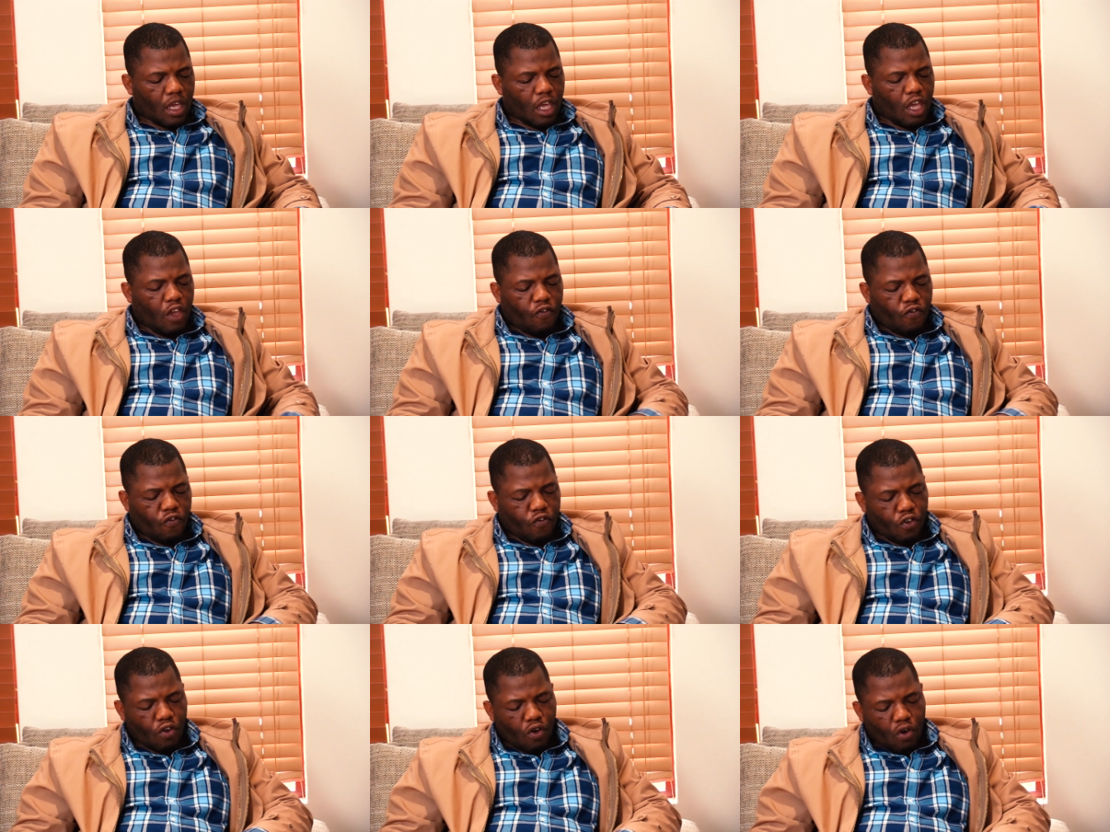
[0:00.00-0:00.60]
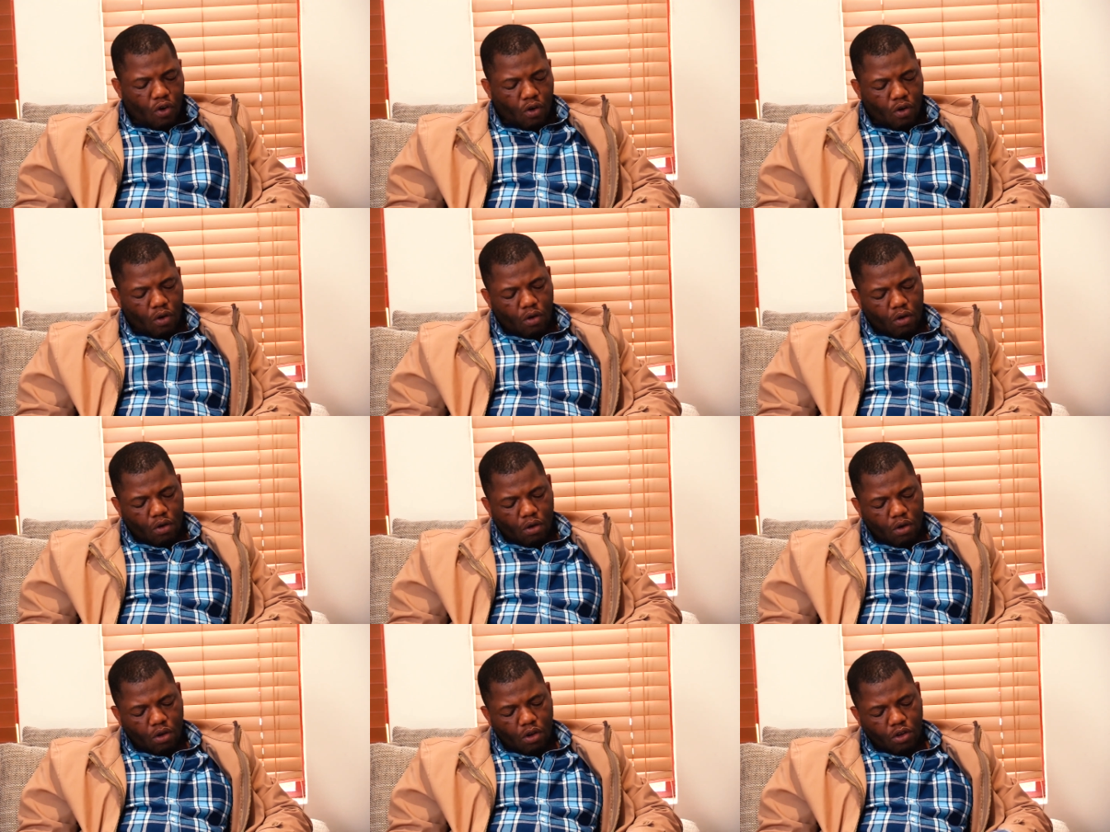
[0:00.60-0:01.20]
if
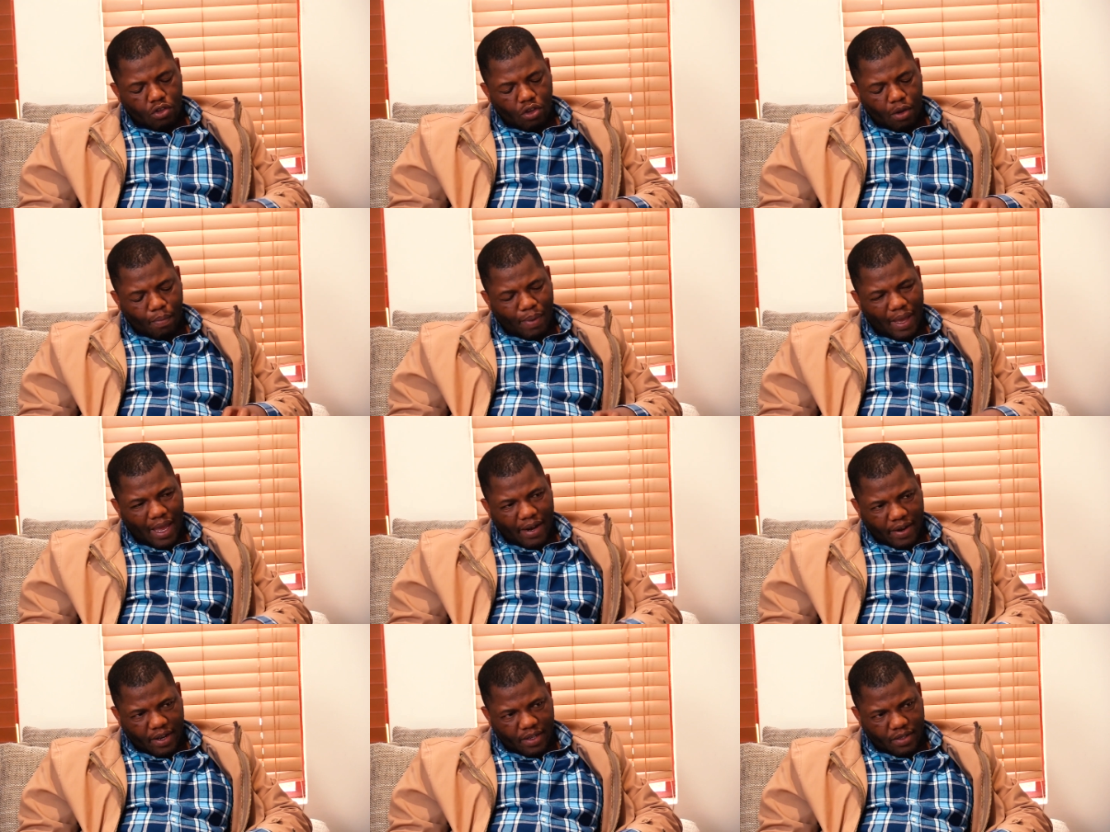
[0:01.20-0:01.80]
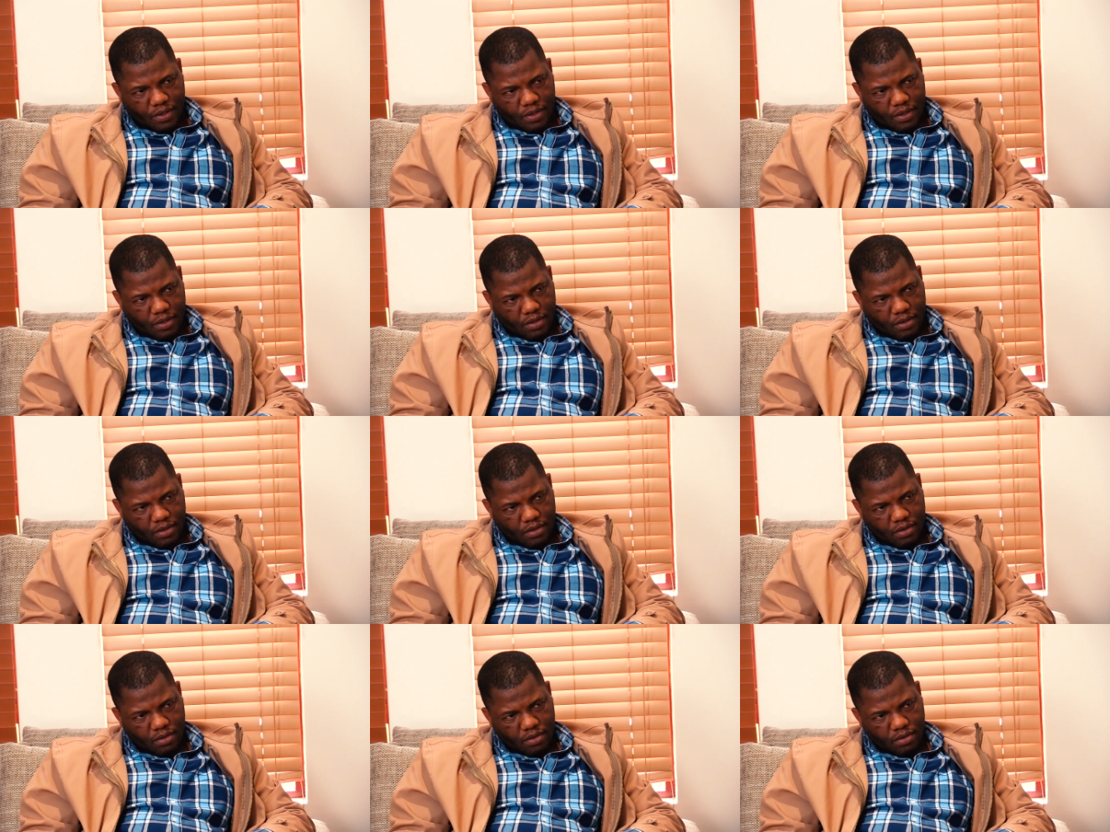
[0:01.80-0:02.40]
your your
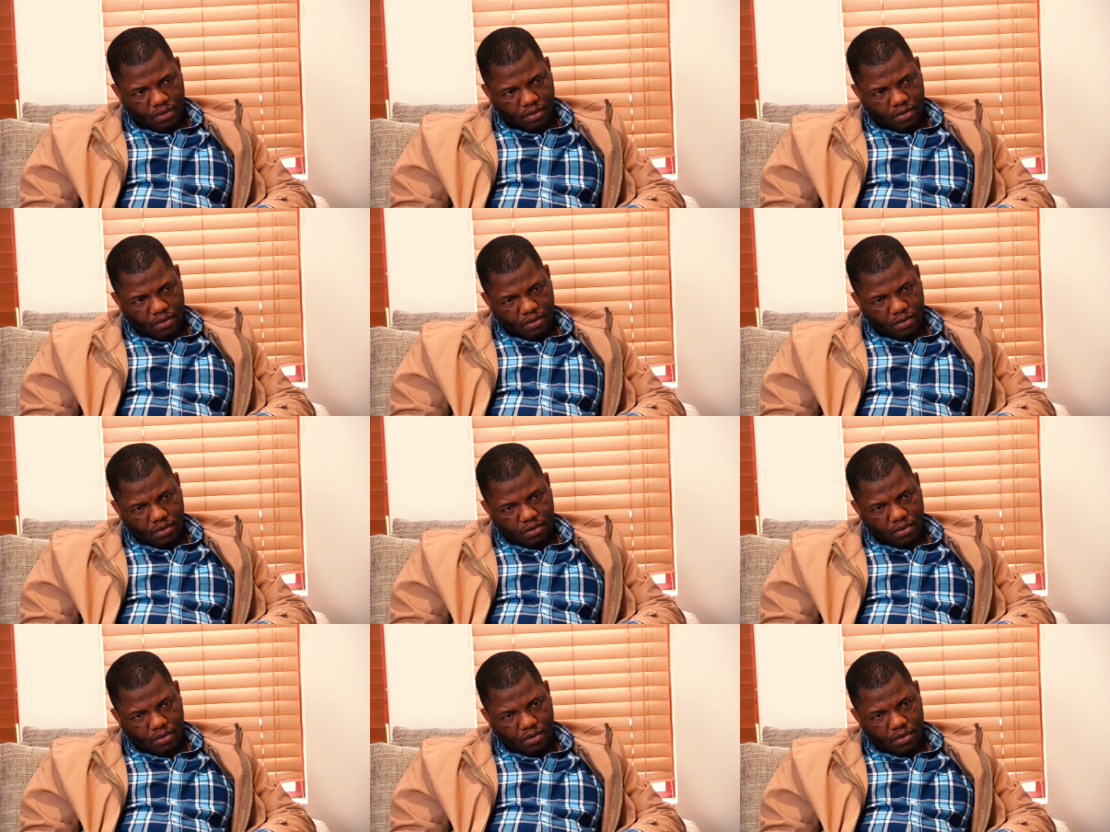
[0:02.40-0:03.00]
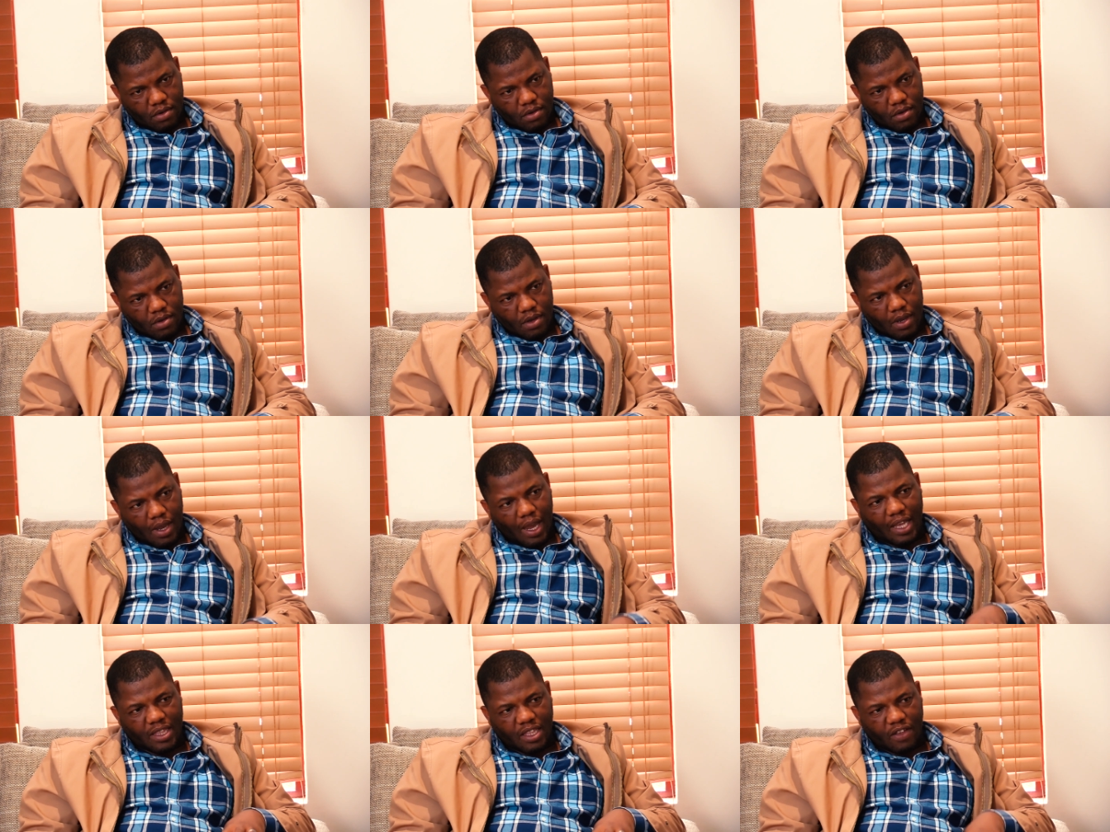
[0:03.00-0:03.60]
parents
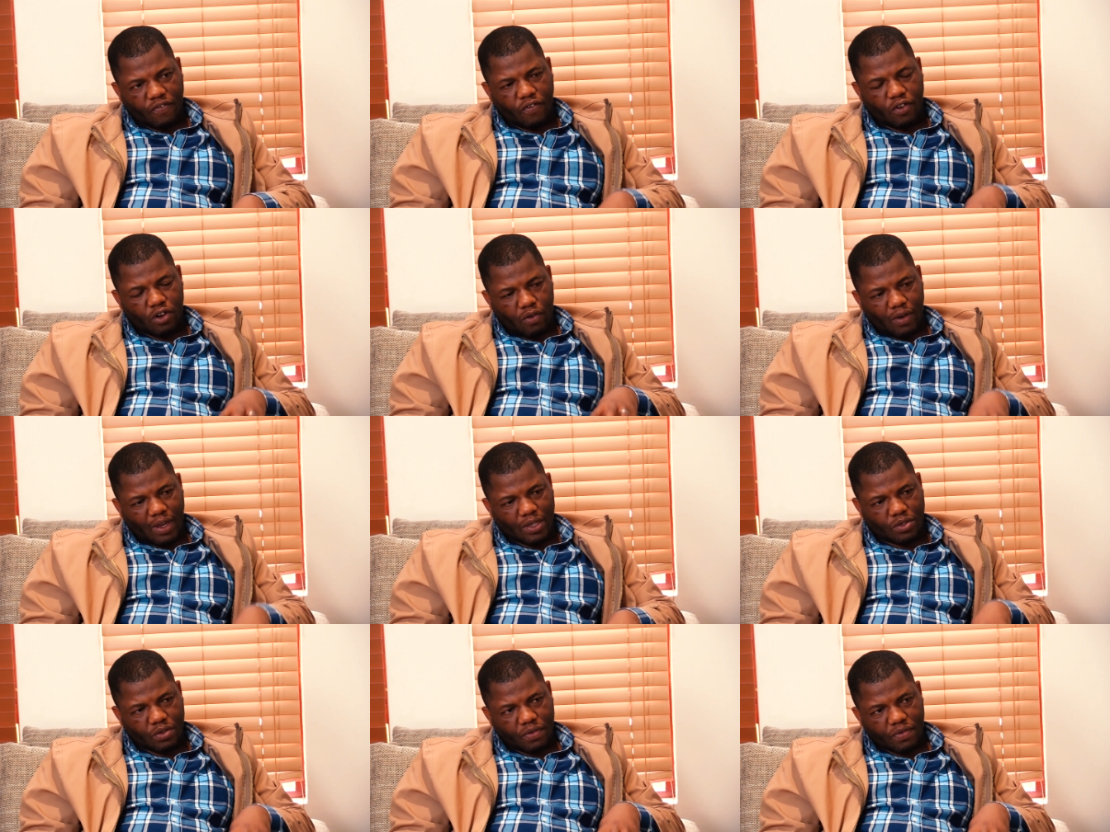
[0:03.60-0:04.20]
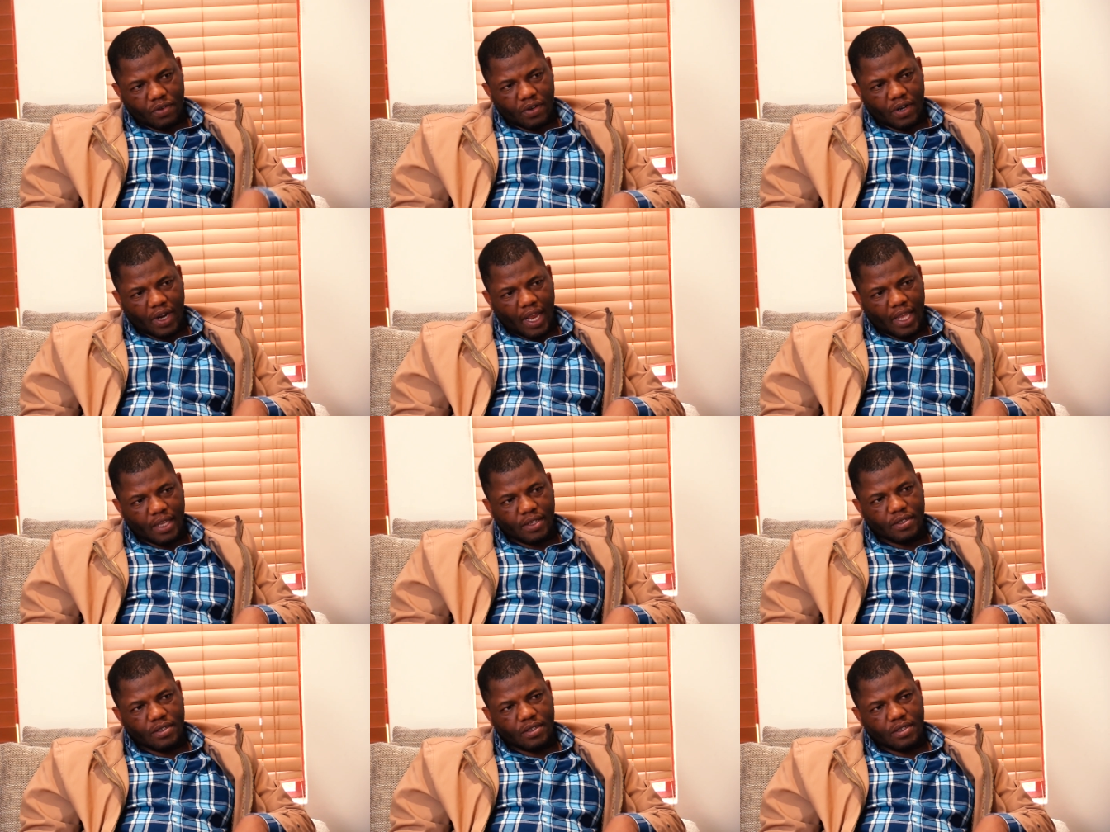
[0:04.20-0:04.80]
are the followers of
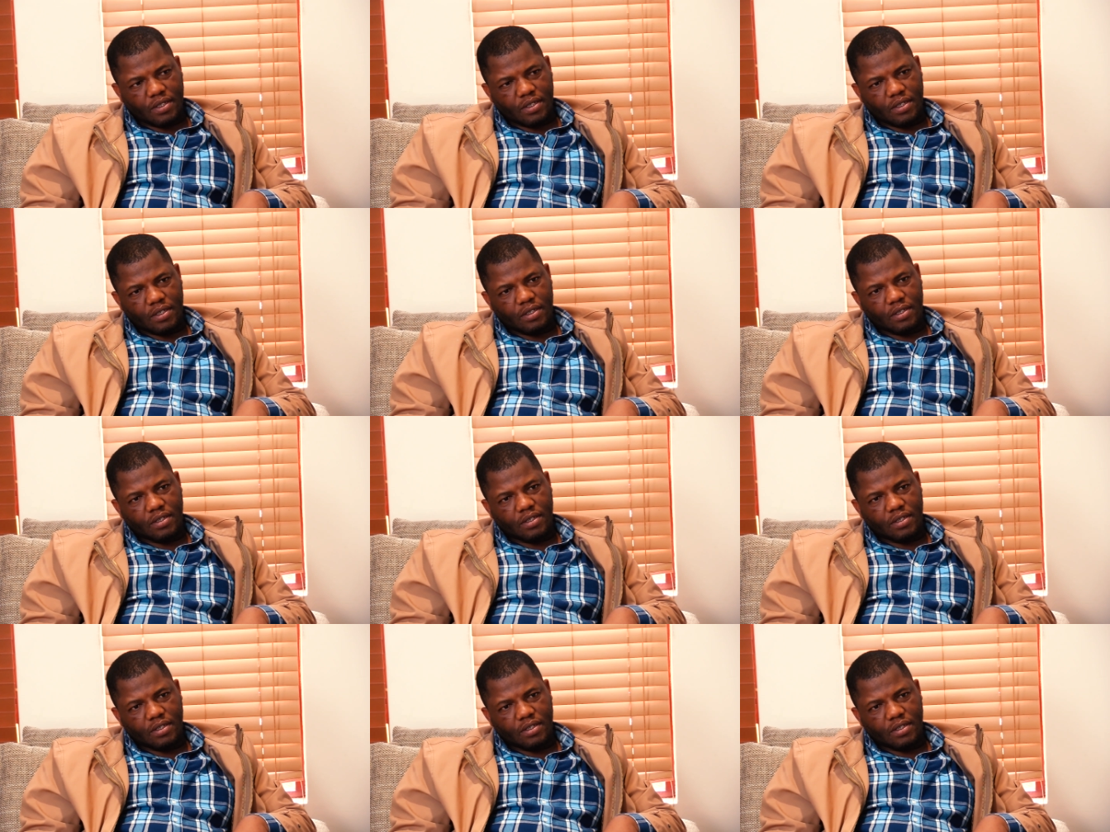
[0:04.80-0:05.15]
Christ,